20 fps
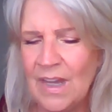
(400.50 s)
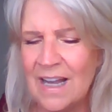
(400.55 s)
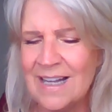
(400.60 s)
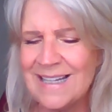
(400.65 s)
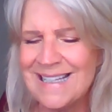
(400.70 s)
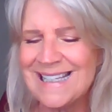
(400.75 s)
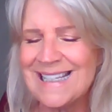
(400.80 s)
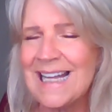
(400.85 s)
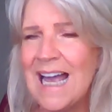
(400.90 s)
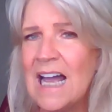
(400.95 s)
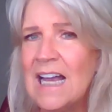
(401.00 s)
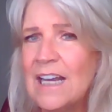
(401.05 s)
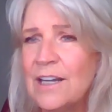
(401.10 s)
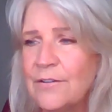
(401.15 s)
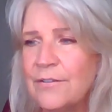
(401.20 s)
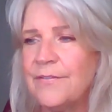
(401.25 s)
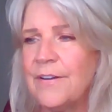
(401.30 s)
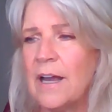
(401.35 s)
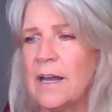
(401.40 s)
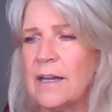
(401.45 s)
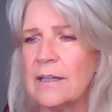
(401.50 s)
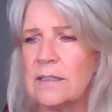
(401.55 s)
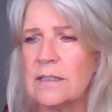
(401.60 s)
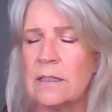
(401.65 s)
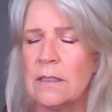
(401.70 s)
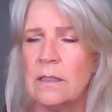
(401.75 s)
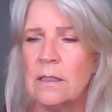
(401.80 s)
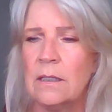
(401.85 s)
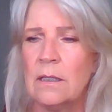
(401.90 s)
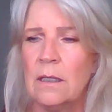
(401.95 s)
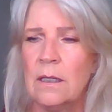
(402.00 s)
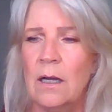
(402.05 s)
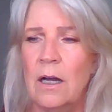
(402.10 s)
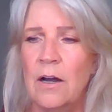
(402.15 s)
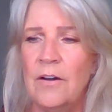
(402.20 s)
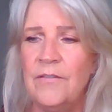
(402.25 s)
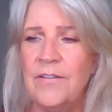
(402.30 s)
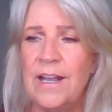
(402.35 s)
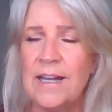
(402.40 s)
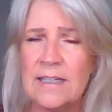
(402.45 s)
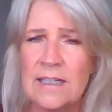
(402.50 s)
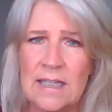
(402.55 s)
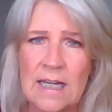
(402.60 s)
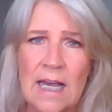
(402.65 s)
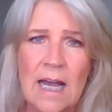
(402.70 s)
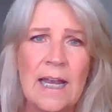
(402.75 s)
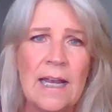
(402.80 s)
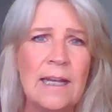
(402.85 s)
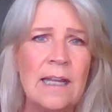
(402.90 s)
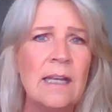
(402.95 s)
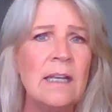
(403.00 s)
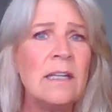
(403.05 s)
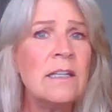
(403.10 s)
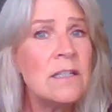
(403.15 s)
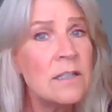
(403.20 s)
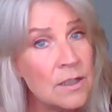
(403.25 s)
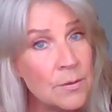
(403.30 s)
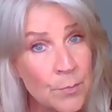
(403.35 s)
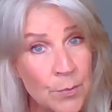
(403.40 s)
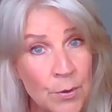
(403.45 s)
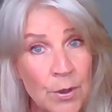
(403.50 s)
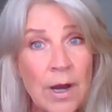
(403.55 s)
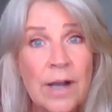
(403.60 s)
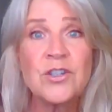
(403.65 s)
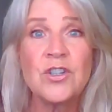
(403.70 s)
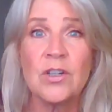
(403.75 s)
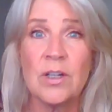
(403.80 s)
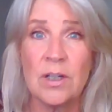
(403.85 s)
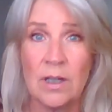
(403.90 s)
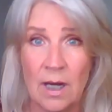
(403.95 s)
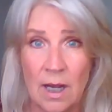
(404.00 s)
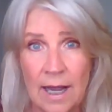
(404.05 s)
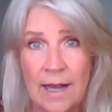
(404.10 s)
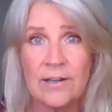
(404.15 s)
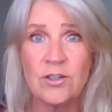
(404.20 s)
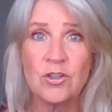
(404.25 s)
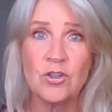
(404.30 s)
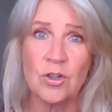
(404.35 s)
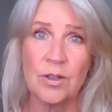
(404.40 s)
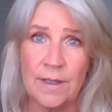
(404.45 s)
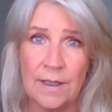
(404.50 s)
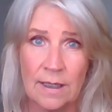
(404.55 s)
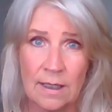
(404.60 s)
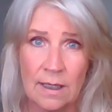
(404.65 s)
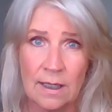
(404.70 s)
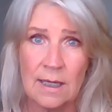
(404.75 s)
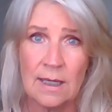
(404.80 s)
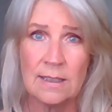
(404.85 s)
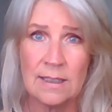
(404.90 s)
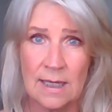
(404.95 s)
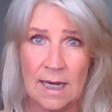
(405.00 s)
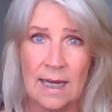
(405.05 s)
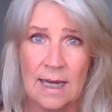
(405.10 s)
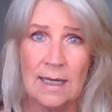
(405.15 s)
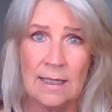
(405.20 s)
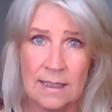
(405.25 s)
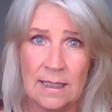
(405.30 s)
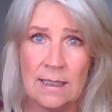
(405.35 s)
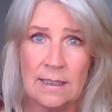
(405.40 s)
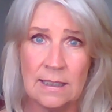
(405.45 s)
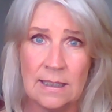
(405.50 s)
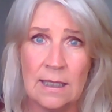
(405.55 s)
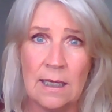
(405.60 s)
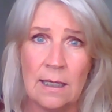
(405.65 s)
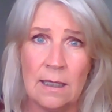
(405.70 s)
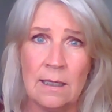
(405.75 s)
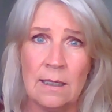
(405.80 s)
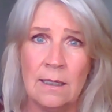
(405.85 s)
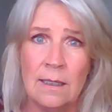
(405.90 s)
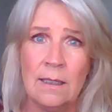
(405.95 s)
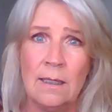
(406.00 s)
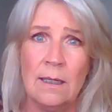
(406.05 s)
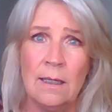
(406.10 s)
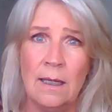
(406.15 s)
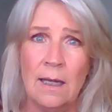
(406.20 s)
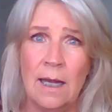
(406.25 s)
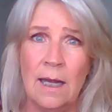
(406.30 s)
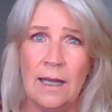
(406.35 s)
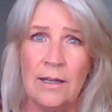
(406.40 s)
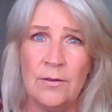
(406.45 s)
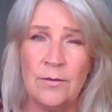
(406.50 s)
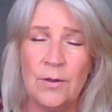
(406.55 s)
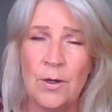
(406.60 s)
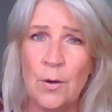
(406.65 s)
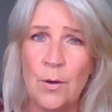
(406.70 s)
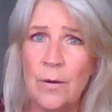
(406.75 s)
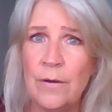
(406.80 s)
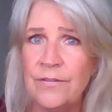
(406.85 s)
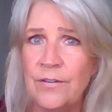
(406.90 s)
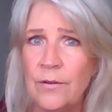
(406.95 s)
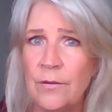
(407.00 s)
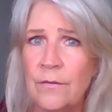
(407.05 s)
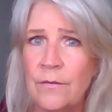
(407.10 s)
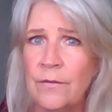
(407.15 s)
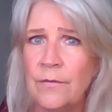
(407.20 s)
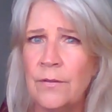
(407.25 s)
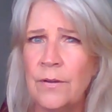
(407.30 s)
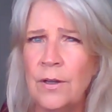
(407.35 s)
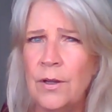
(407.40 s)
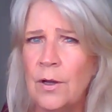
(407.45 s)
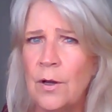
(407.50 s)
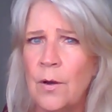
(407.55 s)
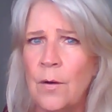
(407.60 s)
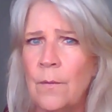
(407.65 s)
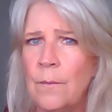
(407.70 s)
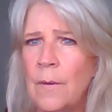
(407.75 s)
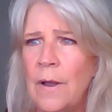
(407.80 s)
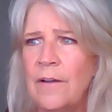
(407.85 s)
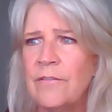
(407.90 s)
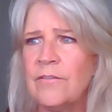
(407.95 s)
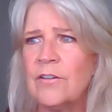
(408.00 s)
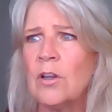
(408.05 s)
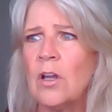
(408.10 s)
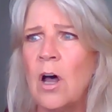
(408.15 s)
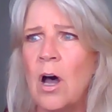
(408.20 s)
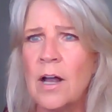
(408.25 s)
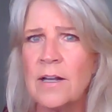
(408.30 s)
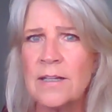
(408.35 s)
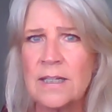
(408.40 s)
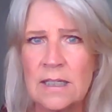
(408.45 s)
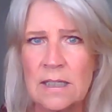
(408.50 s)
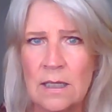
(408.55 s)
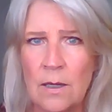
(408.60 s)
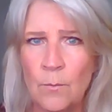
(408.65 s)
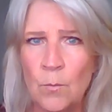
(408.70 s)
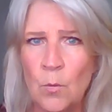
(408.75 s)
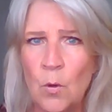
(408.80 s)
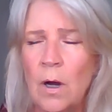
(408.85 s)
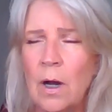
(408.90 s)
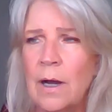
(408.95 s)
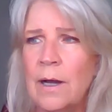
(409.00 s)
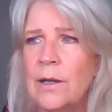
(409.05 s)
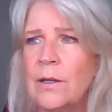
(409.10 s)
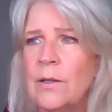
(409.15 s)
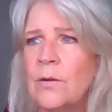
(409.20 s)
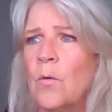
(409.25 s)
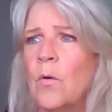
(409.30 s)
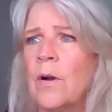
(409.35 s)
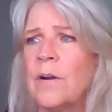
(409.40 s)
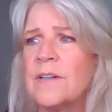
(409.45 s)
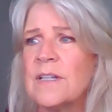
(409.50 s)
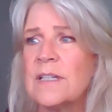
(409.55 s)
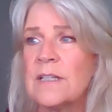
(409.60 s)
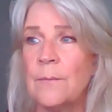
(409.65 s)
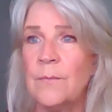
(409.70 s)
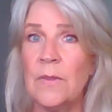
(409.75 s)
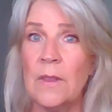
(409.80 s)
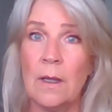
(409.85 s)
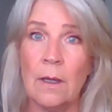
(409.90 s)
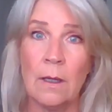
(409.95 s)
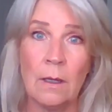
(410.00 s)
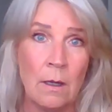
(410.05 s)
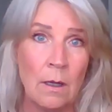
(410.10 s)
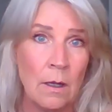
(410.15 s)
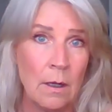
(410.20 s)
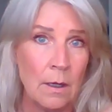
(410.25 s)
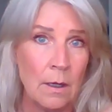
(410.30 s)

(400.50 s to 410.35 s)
A side effect of anxiety and depression actually is ADD. I don't know if you've, you know, ever lost someone or something,